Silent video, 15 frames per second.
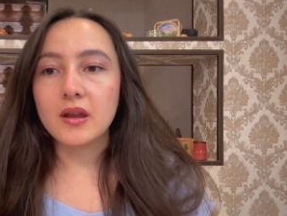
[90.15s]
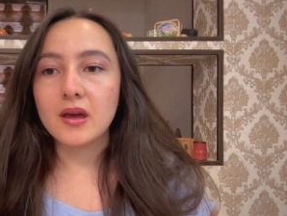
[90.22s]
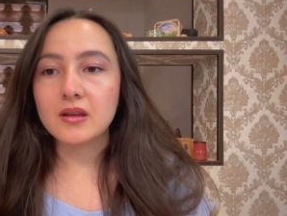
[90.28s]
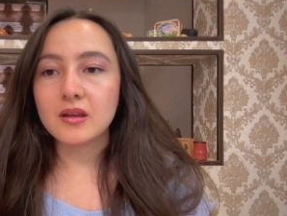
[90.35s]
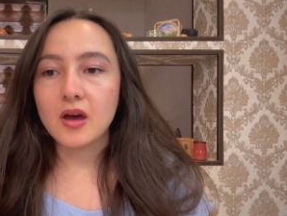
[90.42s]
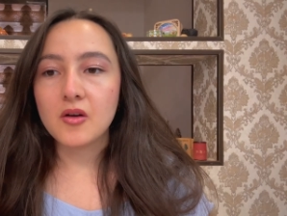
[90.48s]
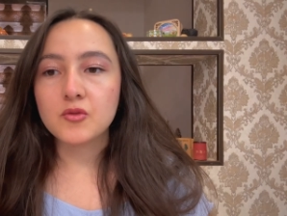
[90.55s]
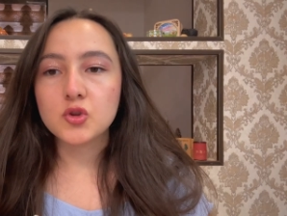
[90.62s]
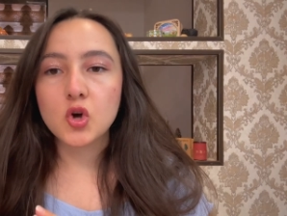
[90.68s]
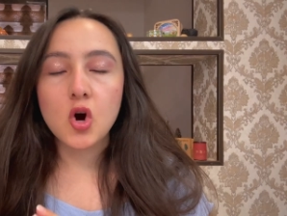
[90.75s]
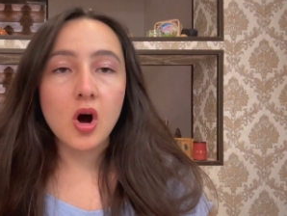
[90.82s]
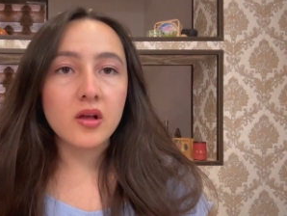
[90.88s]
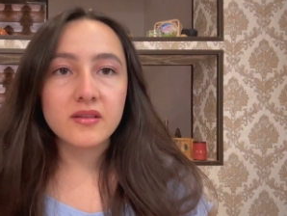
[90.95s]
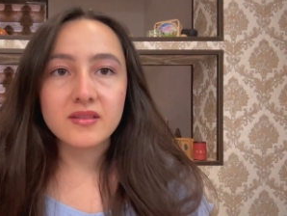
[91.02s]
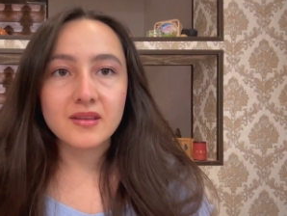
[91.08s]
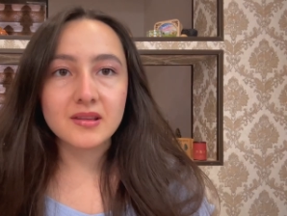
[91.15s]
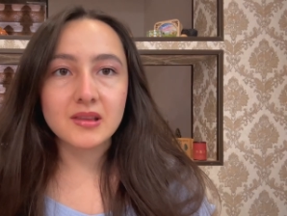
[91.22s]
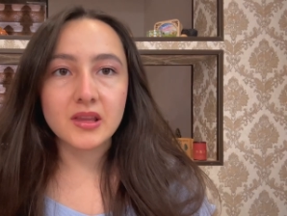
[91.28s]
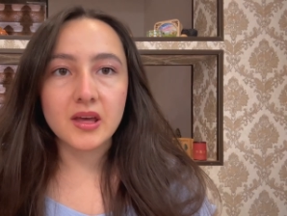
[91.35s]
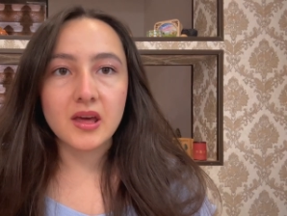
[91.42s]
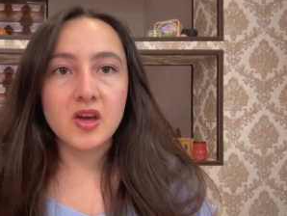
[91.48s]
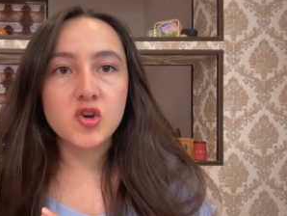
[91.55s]
and I would
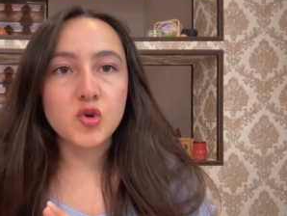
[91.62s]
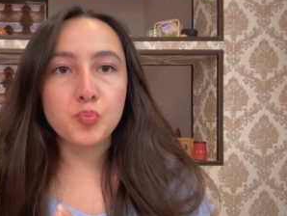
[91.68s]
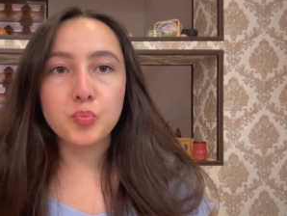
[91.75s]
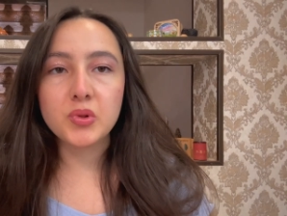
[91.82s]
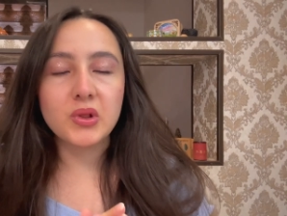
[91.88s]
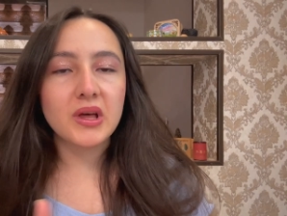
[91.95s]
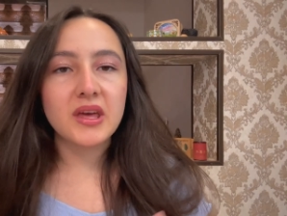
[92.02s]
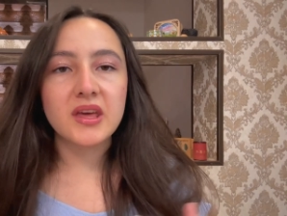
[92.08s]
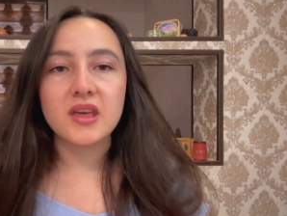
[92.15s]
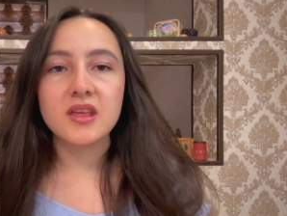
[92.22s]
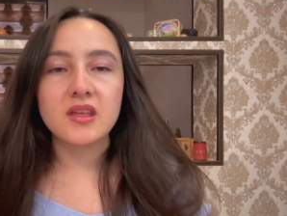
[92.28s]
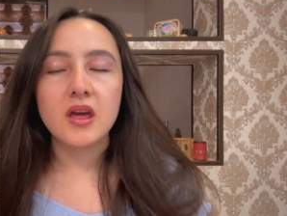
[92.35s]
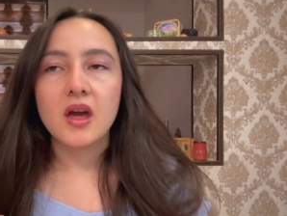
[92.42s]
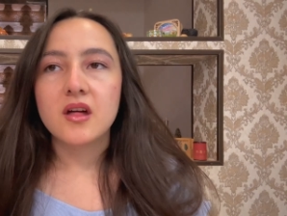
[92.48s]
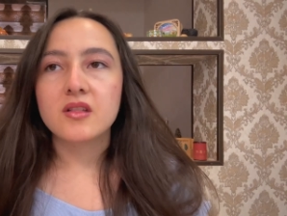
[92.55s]
constantly replay